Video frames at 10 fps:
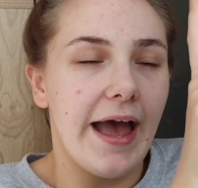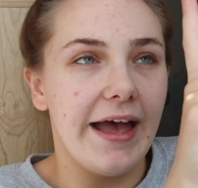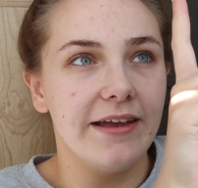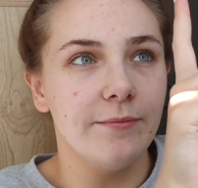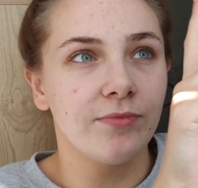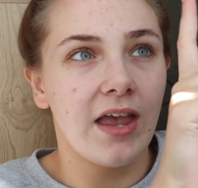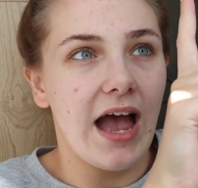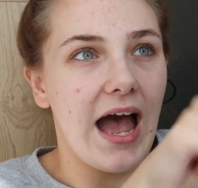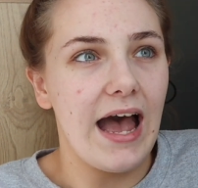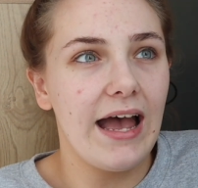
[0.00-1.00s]

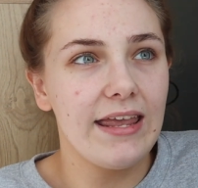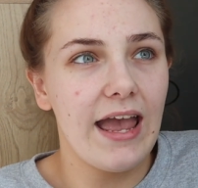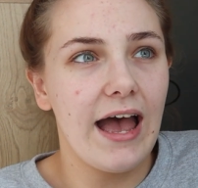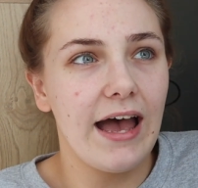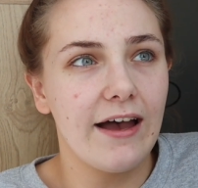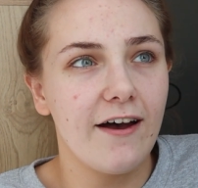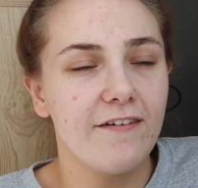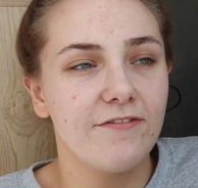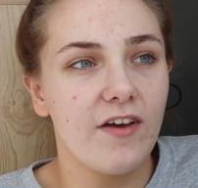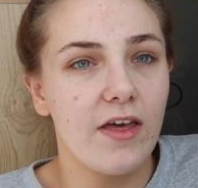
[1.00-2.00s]
I
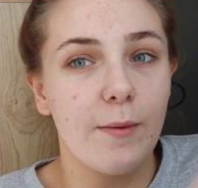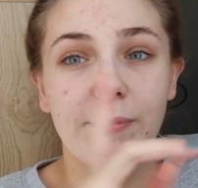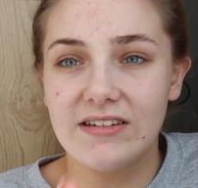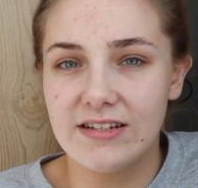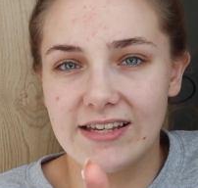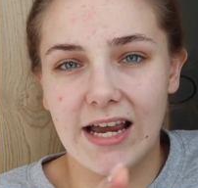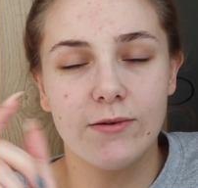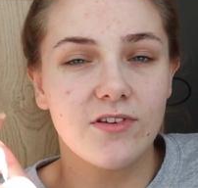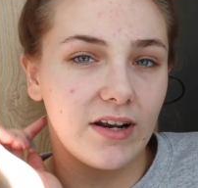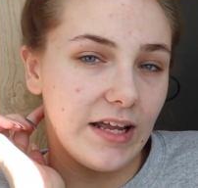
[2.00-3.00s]
have a business
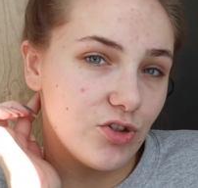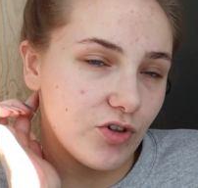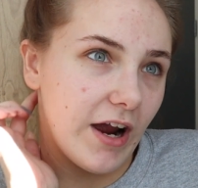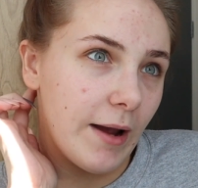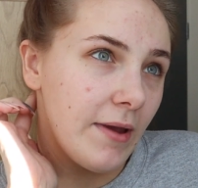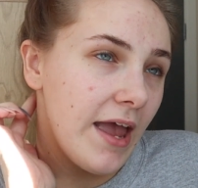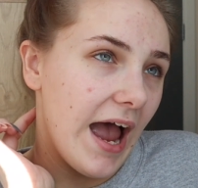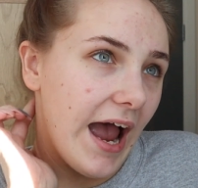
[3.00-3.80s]
account on Instagram,